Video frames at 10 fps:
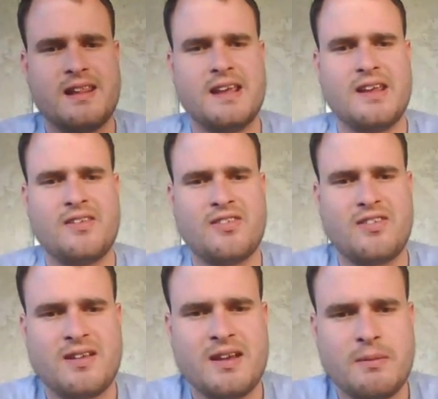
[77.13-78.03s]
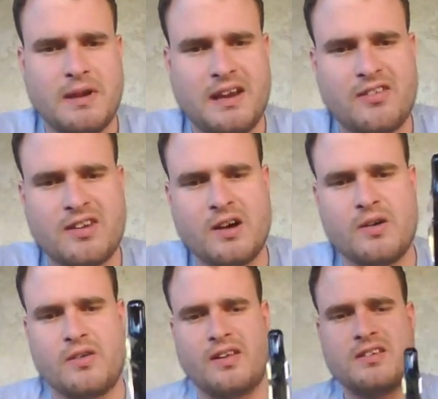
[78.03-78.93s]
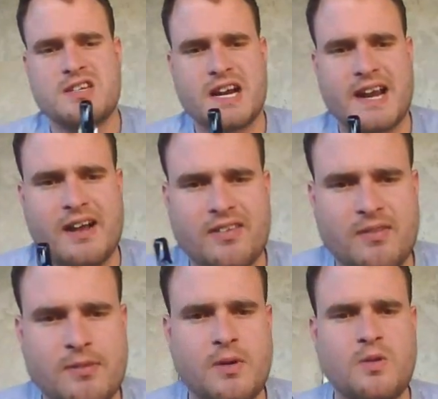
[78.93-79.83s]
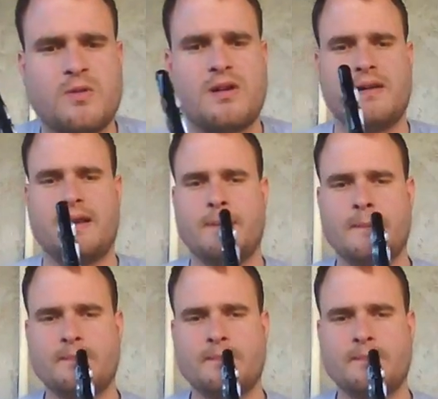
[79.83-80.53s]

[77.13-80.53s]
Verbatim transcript: These, these toes, let's check out what's going on.